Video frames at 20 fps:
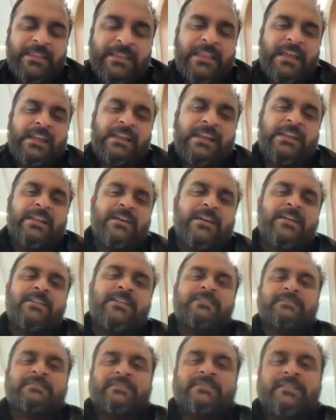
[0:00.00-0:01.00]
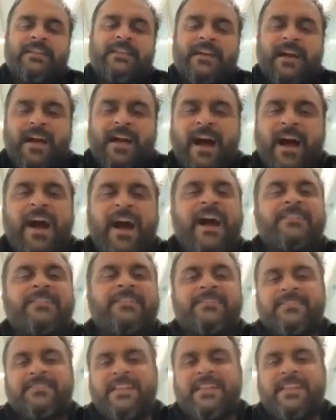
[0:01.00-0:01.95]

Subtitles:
They learn art,